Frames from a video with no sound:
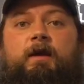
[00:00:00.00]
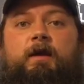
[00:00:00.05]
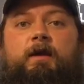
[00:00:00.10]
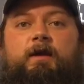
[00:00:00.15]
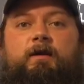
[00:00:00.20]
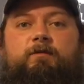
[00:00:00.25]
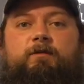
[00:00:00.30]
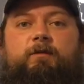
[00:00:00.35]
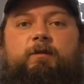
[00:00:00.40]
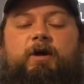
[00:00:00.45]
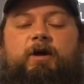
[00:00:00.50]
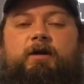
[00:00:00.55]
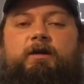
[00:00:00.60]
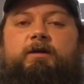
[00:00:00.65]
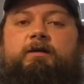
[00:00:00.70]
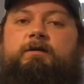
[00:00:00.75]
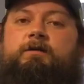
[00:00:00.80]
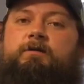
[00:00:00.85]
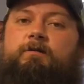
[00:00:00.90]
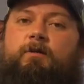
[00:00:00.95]
Hey everybody,
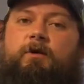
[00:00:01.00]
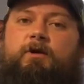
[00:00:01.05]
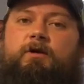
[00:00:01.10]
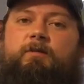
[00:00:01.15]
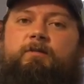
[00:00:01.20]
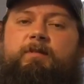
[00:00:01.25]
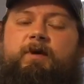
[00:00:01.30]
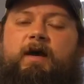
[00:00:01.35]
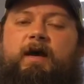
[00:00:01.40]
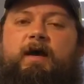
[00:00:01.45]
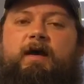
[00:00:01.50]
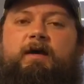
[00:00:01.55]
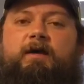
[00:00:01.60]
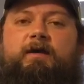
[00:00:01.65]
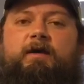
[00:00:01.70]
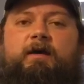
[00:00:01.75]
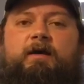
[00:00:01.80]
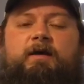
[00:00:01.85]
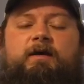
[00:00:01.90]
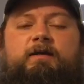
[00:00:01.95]
welcome
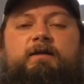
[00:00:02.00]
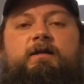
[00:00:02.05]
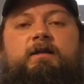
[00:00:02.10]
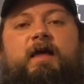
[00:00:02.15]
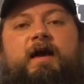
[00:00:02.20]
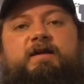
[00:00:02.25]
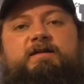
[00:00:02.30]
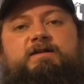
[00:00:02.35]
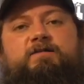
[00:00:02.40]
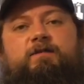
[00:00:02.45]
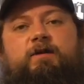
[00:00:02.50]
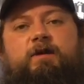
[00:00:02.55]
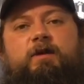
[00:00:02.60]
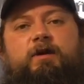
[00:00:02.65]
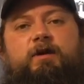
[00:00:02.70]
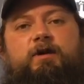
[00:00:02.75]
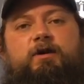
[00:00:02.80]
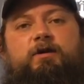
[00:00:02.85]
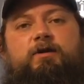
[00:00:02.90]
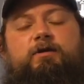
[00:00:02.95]
back. The last
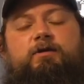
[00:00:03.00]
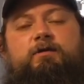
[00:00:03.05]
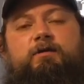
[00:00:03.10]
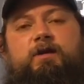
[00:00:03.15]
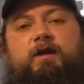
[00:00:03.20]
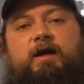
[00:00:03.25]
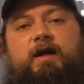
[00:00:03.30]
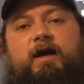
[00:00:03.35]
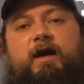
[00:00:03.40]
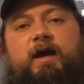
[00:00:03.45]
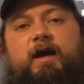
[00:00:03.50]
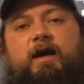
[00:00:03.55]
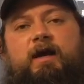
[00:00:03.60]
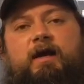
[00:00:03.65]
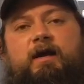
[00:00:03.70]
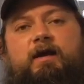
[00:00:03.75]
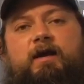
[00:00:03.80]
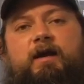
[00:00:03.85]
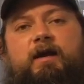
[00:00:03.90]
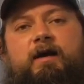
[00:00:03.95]
video that I
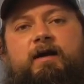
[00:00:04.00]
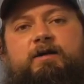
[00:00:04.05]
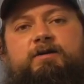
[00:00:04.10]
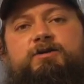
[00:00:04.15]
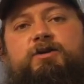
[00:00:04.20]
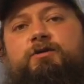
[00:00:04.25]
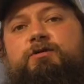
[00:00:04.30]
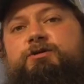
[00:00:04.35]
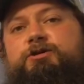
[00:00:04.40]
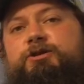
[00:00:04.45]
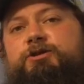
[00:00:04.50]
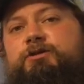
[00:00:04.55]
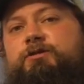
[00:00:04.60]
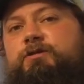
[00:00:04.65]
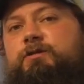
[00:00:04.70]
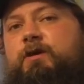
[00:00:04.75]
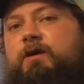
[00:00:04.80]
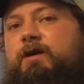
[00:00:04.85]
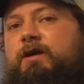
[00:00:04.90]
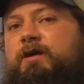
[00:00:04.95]
had, I told
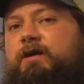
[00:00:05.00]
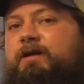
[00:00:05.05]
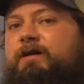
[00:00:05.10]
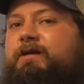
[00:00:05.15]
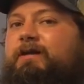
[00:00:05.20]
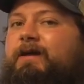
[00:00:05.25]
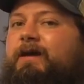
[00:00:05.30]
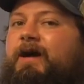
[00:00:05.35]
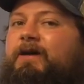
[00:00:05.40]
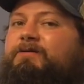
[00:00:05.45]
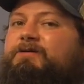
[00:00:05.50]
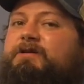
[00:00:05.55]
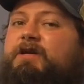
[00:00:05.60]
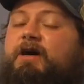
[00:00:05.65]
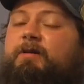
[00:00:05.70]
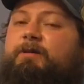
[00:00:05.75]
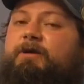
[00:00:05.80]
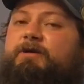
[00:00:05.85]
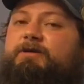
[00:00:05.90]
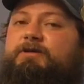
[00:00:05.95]
you that I was
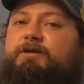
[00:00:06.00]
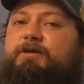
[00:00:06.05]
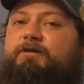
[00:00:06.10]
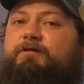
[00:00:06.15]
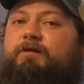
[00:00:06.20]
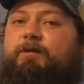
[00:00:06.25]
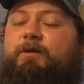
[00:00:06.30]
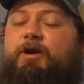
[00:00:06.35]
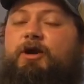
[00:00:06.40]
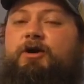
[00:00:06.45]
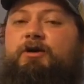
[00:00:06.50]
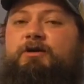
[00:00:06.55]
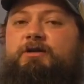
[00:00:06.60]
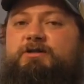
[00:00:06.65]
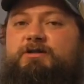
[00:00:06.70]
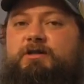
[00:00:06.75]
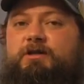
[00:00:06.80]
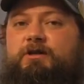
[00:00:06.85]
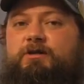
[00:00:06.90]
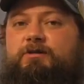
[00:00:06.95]
coming to you from an
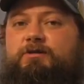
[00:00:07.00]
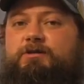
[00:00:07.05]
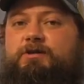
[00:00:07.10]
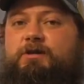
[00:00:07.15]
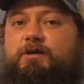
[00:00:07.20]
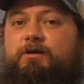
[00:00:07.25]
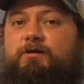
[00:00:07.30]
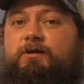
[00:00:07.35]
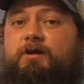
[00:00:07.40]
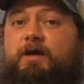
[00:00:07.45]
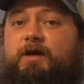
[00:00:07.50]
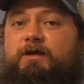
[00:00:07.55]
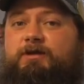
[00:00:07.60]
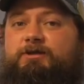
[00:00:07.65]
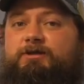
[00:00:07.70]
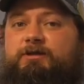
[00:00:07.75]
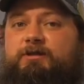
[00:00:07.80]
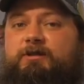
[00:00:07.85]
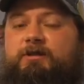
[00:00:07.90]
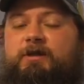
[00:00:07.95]
undisclosed
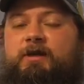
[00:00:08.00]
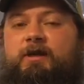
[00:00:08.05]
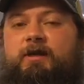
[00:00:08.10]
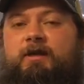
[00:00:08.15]
location,